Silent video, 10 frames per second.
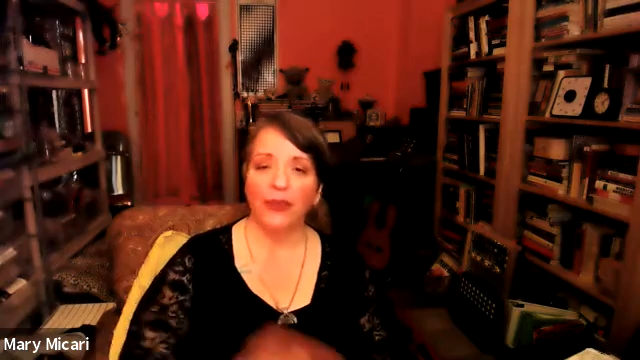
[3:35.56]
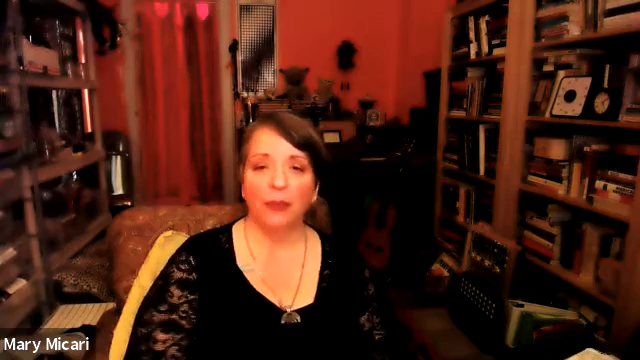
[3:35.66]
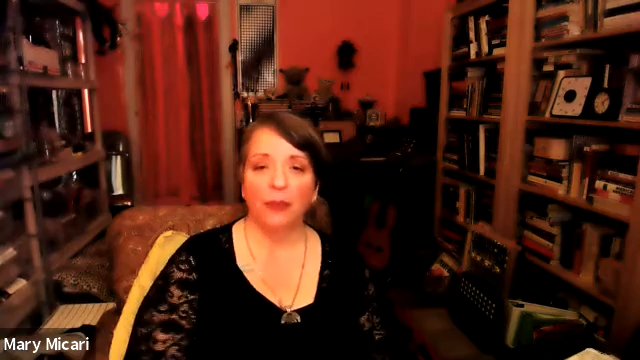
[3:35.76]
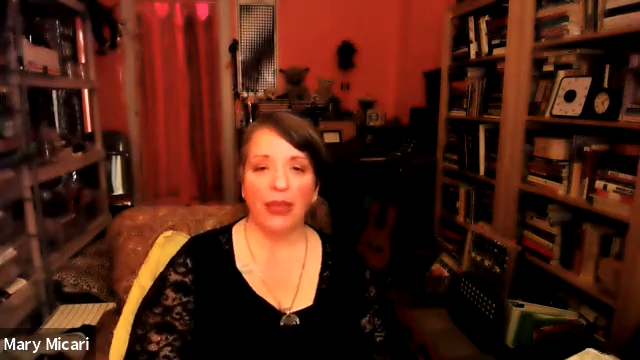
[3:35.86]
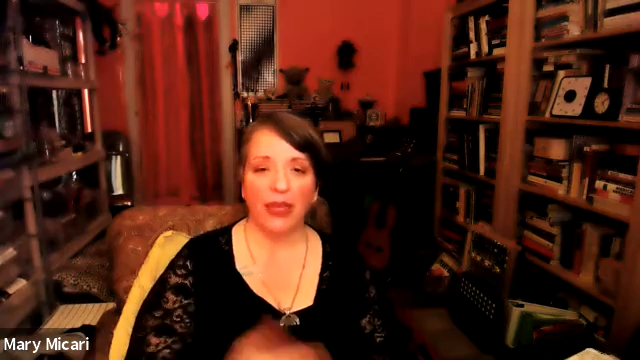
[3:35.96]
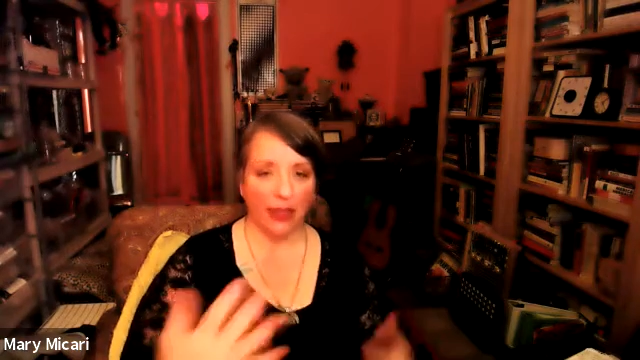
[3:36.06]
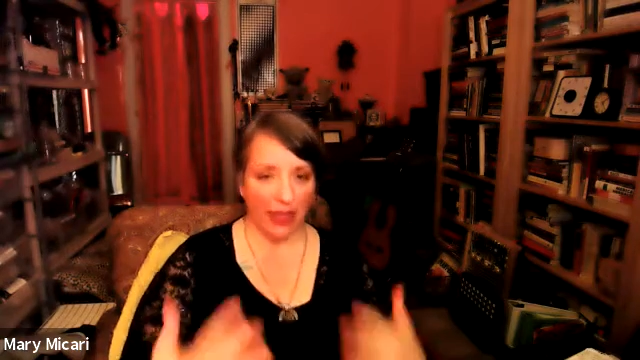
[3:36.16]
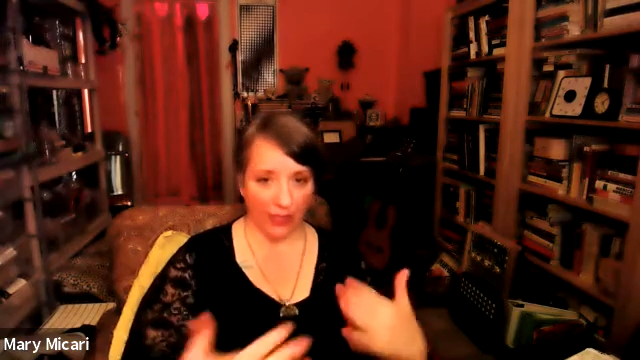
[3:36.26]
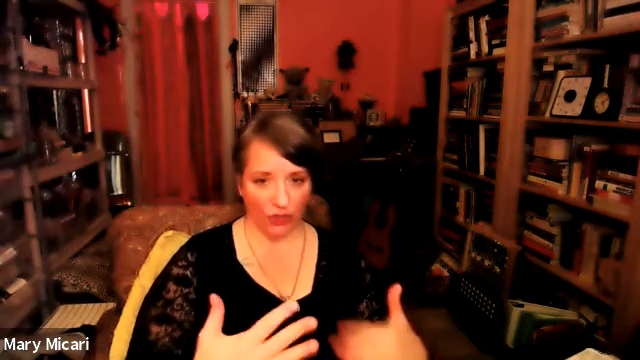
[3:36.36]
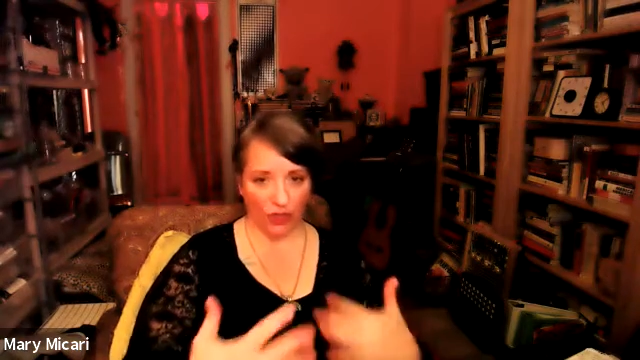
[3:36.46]
meaning
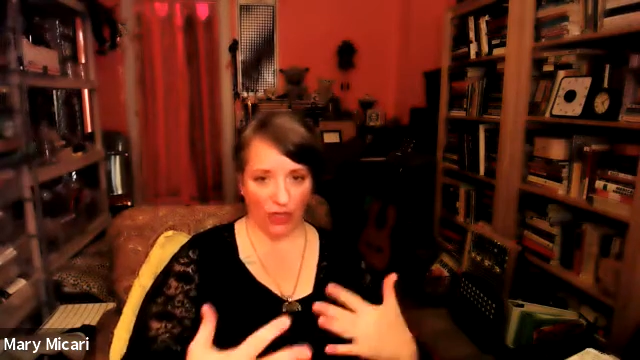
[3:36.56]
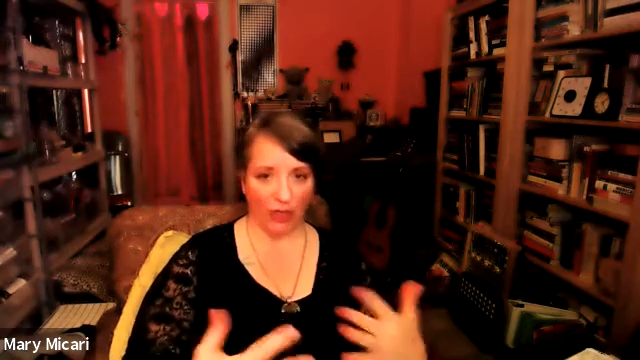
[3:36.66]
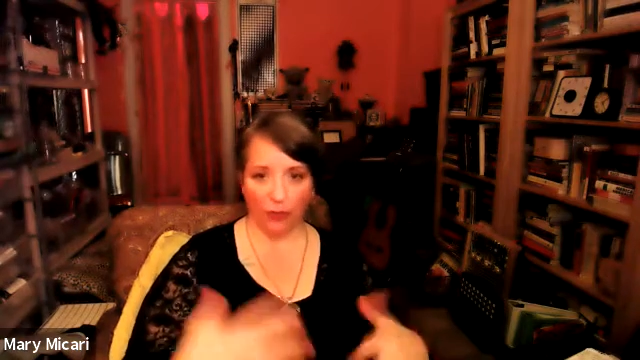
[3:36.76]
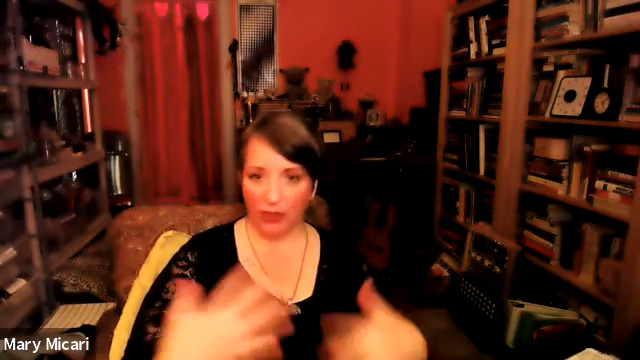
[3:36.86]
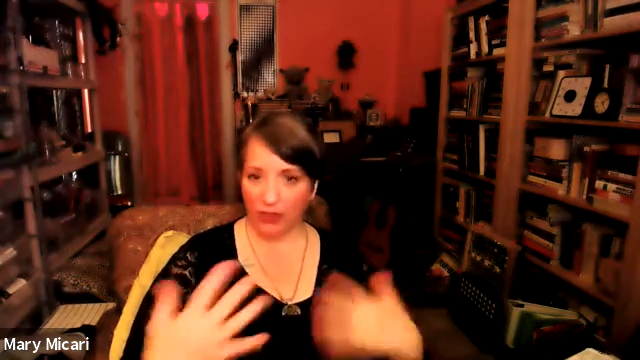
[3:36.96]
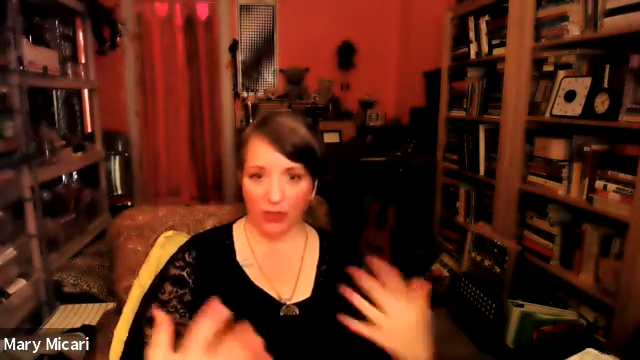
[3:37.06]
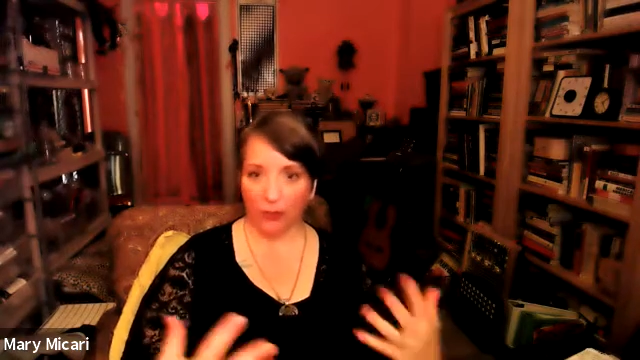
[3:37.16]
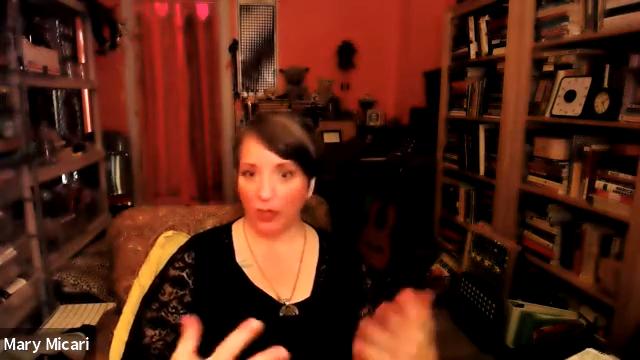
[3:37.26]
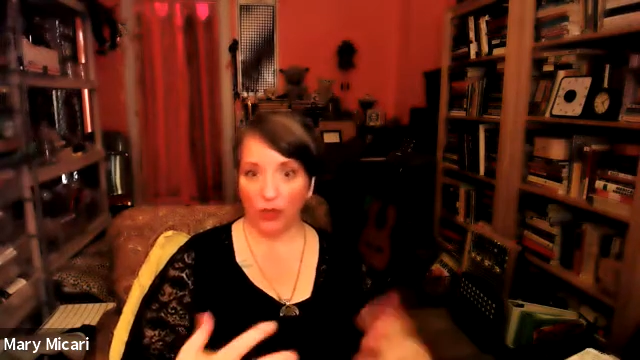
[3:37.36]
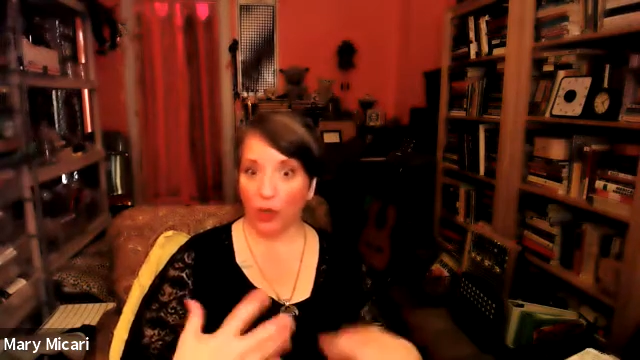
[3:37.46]
that she was
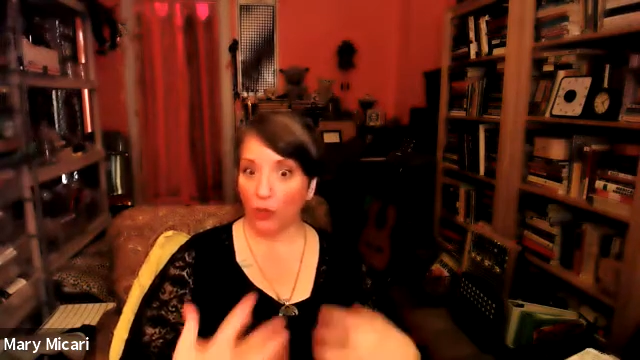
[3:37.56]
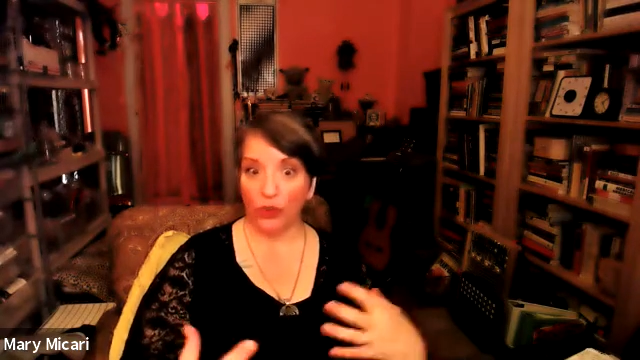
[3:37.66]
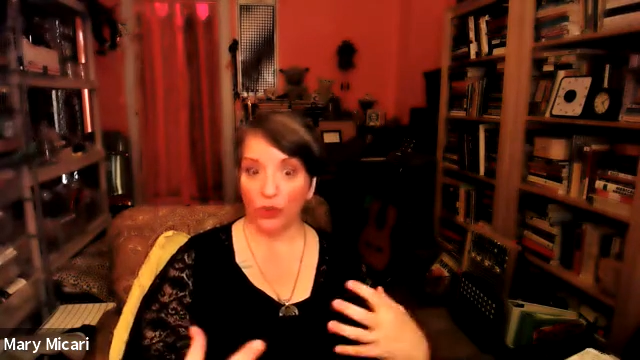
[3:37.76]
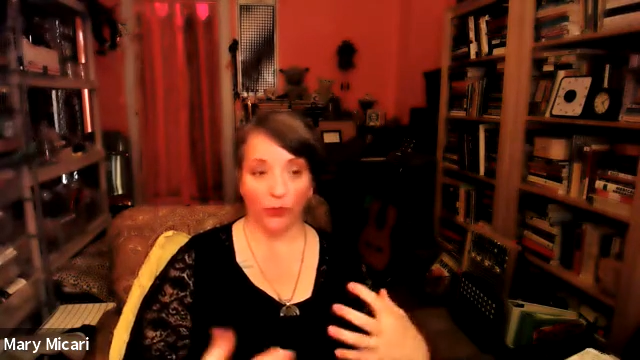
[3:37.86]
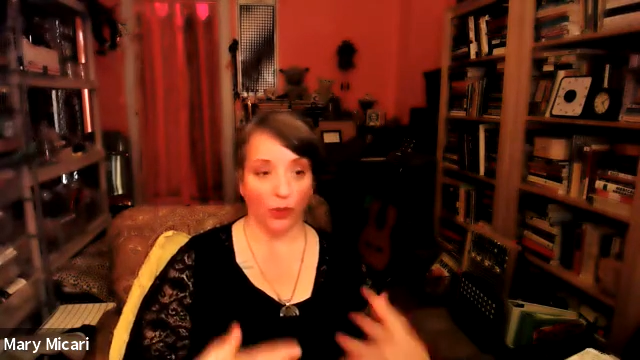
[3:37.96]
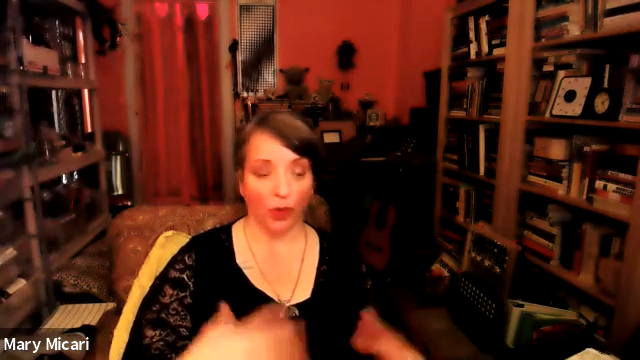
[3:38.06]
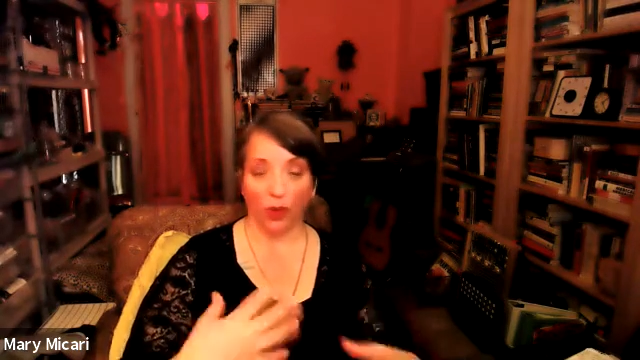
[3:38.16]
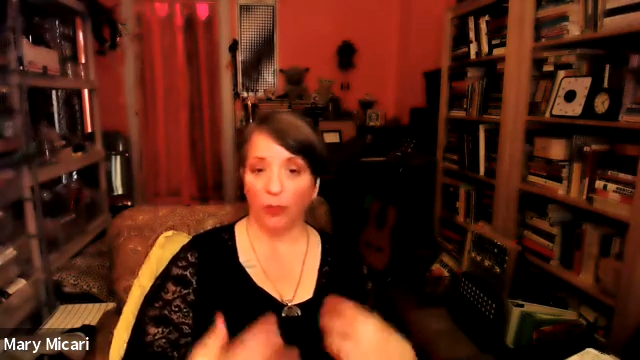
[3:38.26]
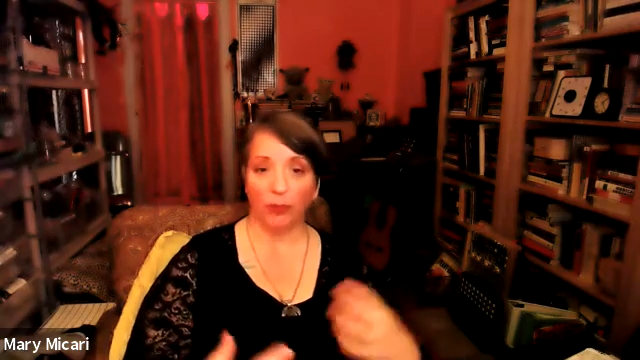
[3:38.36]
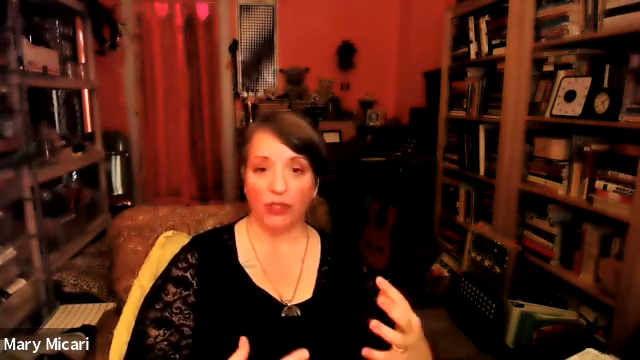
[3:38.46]
somebody to go to for
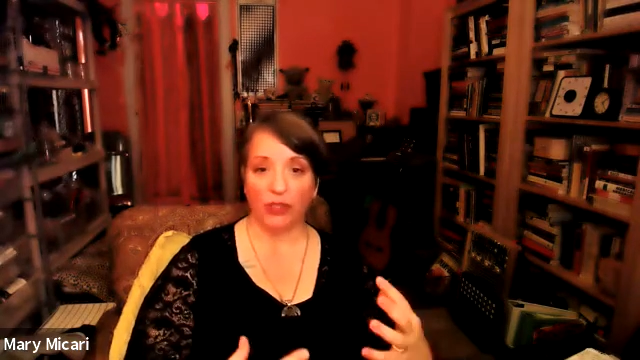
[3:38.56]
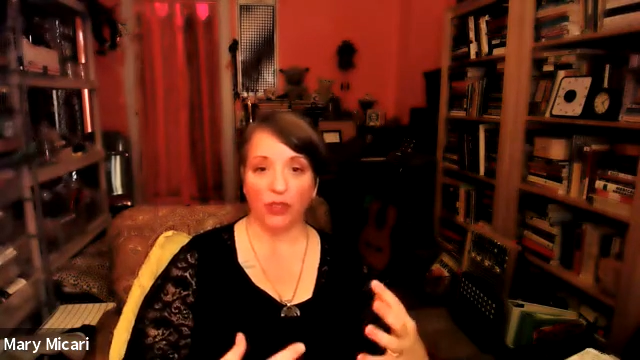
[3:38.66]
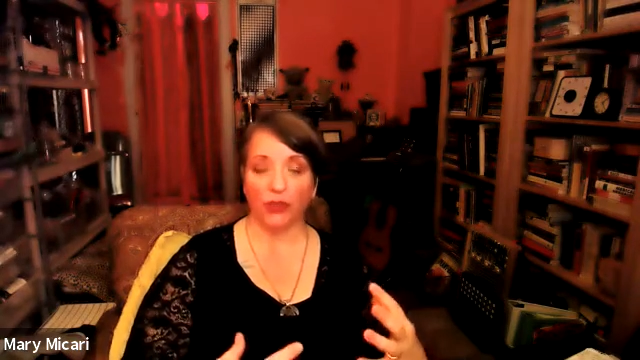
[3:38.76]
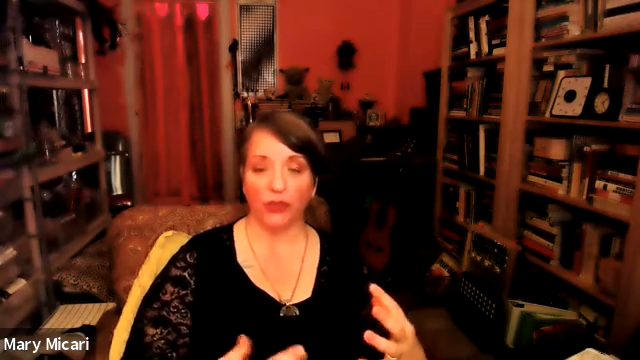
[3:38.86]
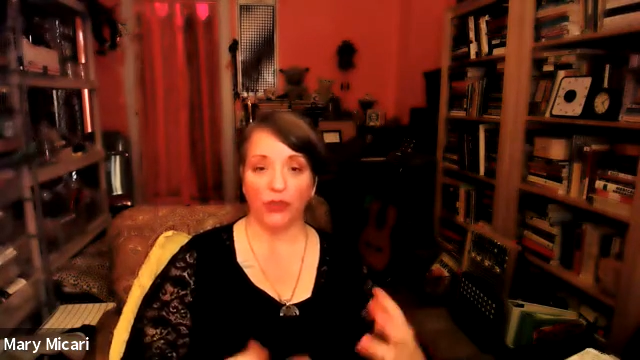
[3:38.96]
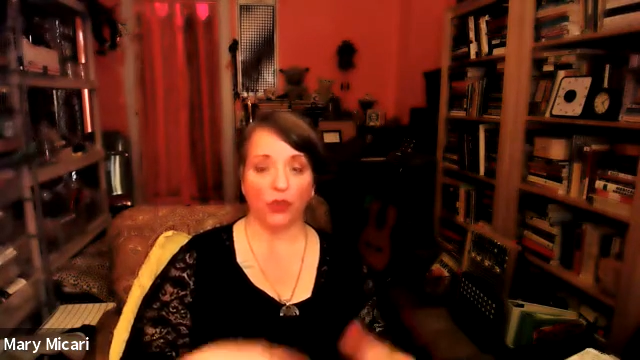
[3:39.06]
herbal mixtures